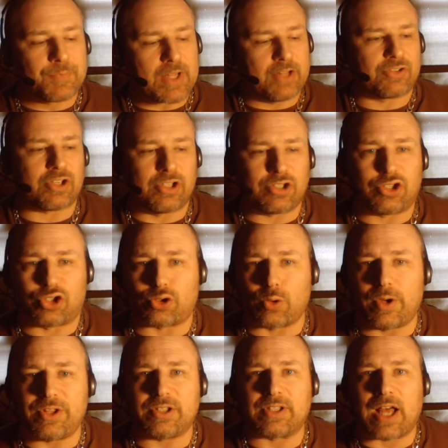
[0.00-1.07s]
It's going to
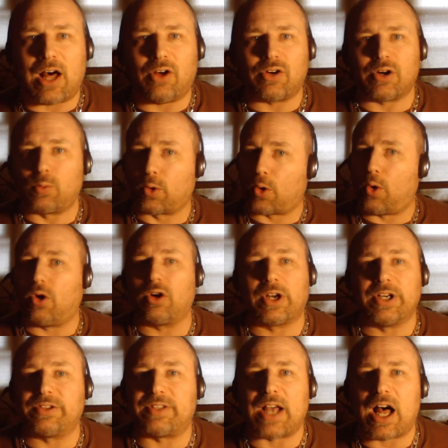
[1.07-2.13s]
destroy the dollar. We're all
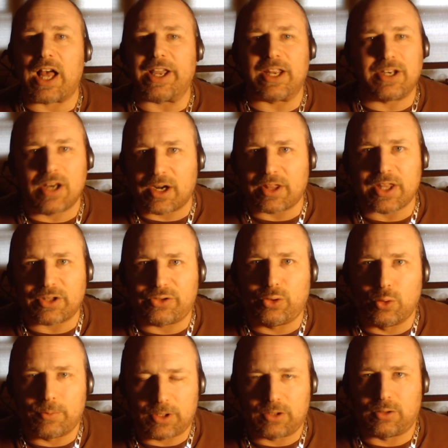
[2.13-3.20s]
going to die and none of that
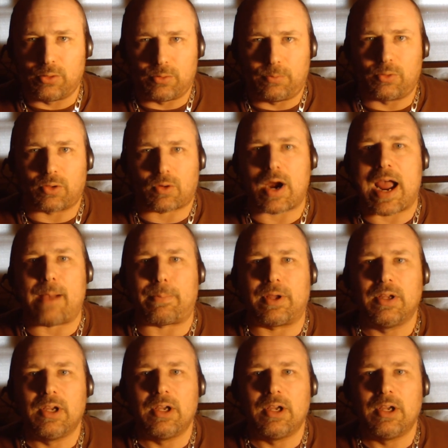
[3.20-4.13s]
doom and gloom crap.